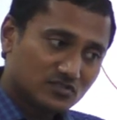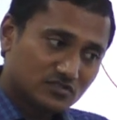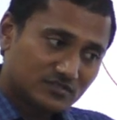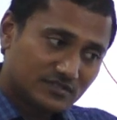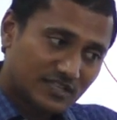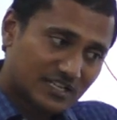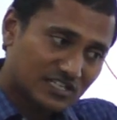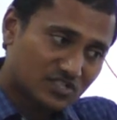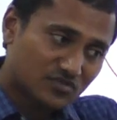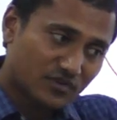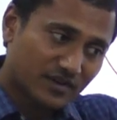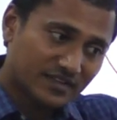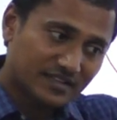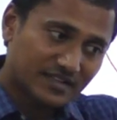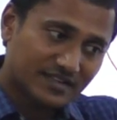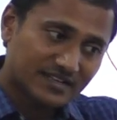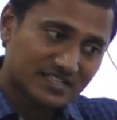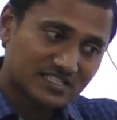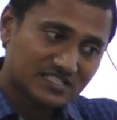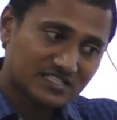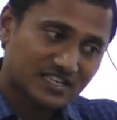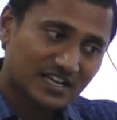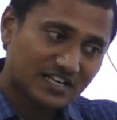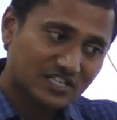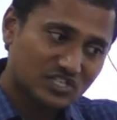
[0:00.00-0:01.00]
That's why the
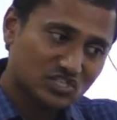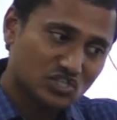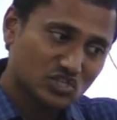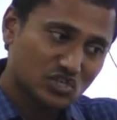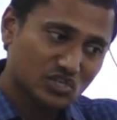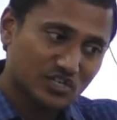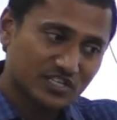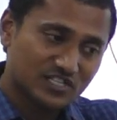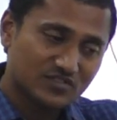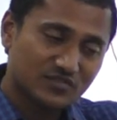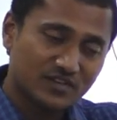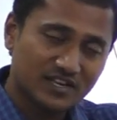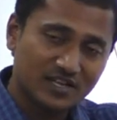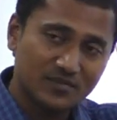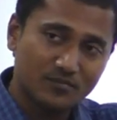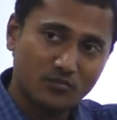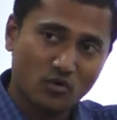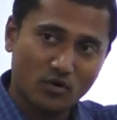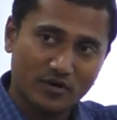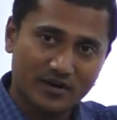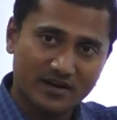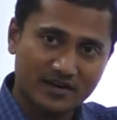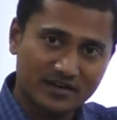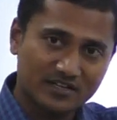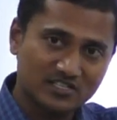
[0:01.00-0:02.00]
discontinuity is very
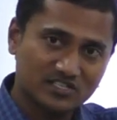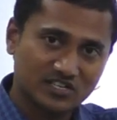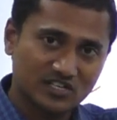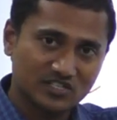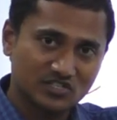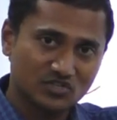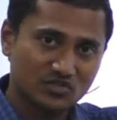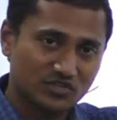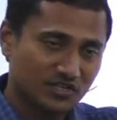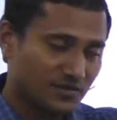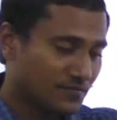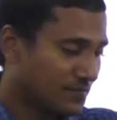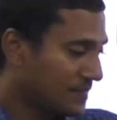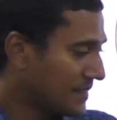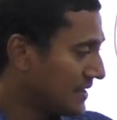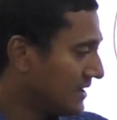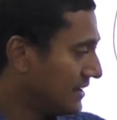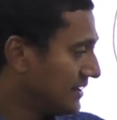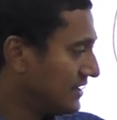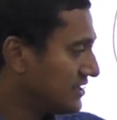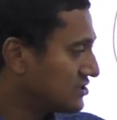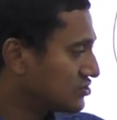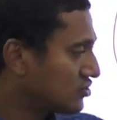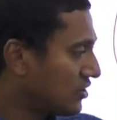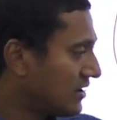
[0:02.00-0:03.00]
important, discontinuity.
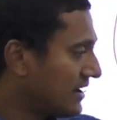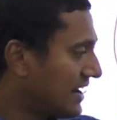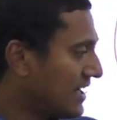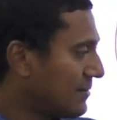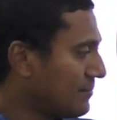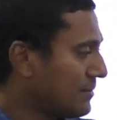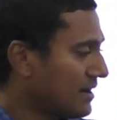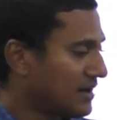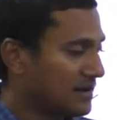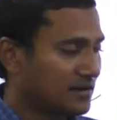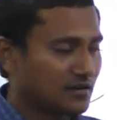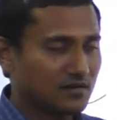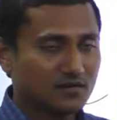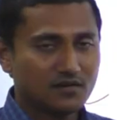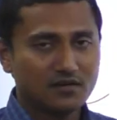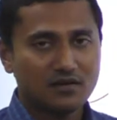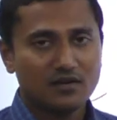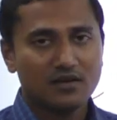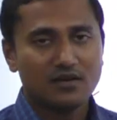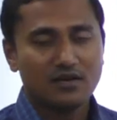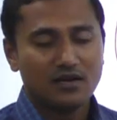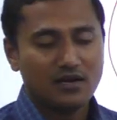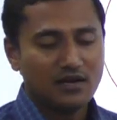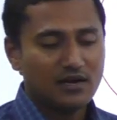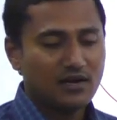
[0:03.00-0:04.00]
It's called Lehman,
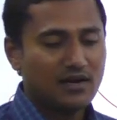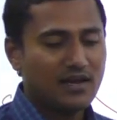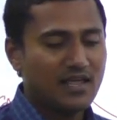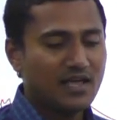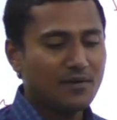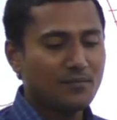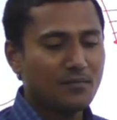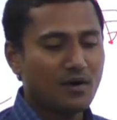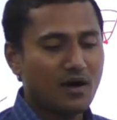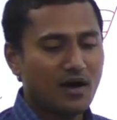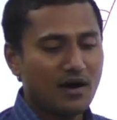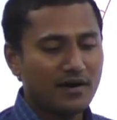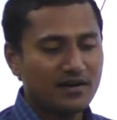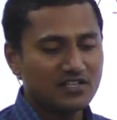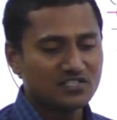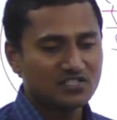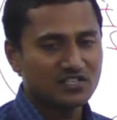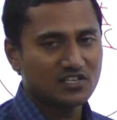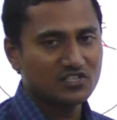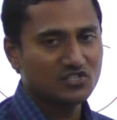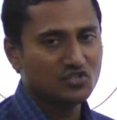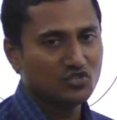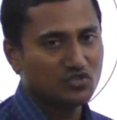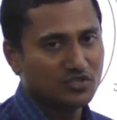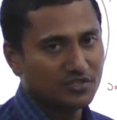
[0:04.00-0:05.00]
Lehman
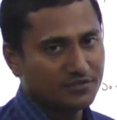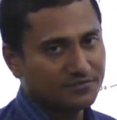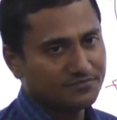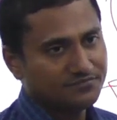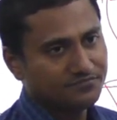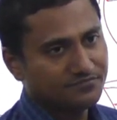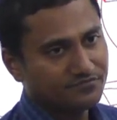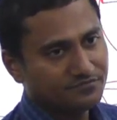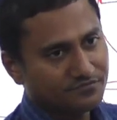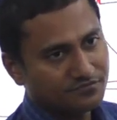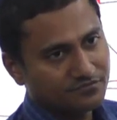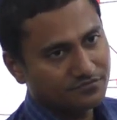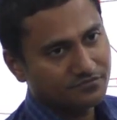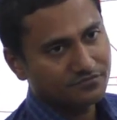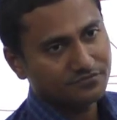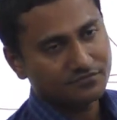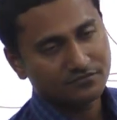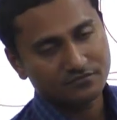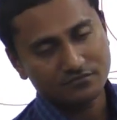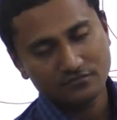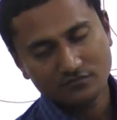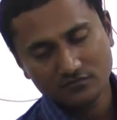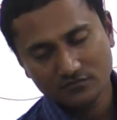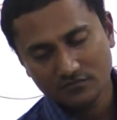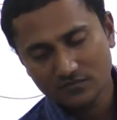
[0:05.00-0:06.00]
discontinuity.
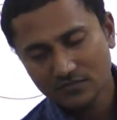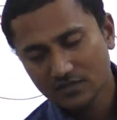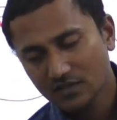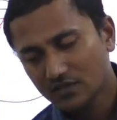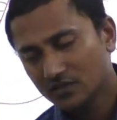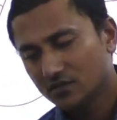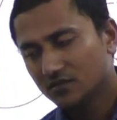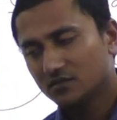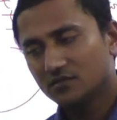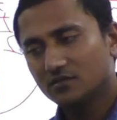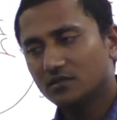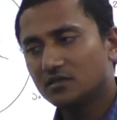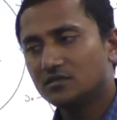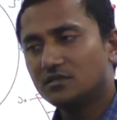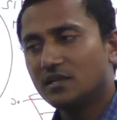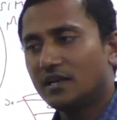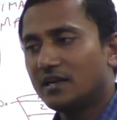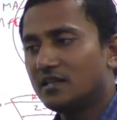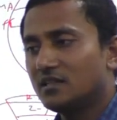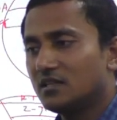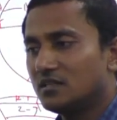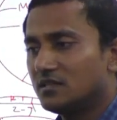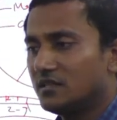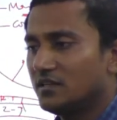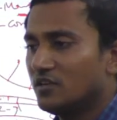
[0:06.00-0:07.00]
There's
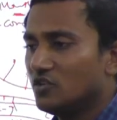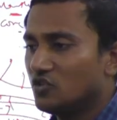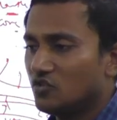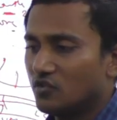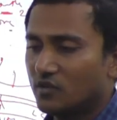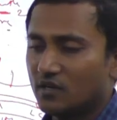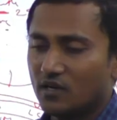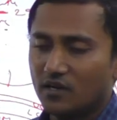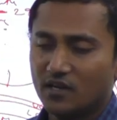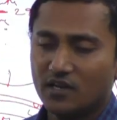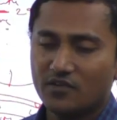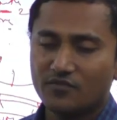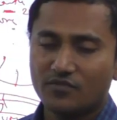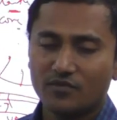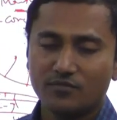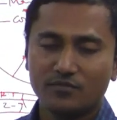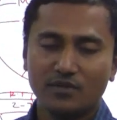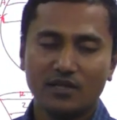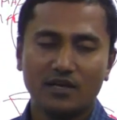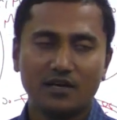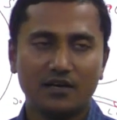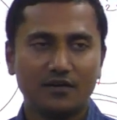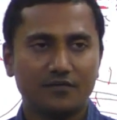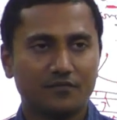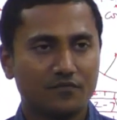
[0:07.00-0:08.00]
another thing you can learn from
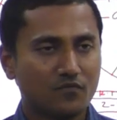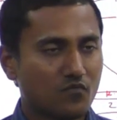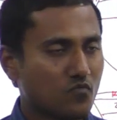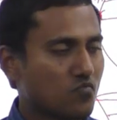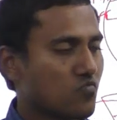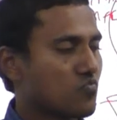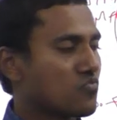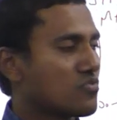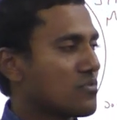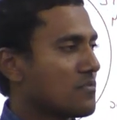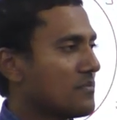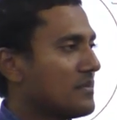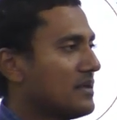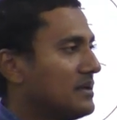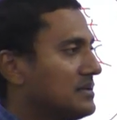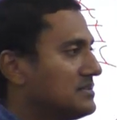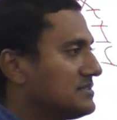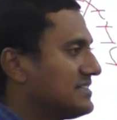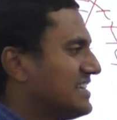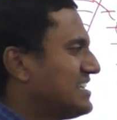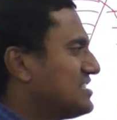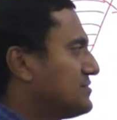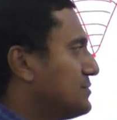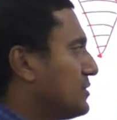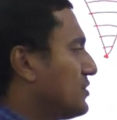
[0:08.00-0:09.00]
the
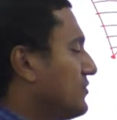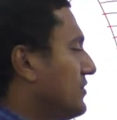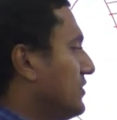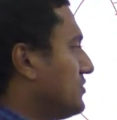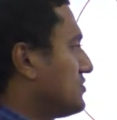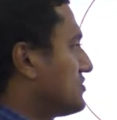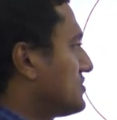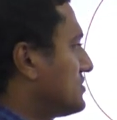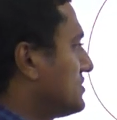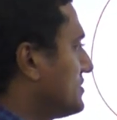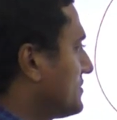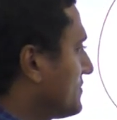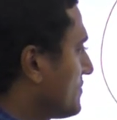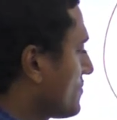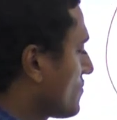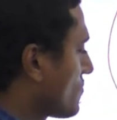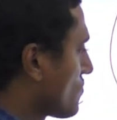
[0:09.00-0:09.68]
seismic waves.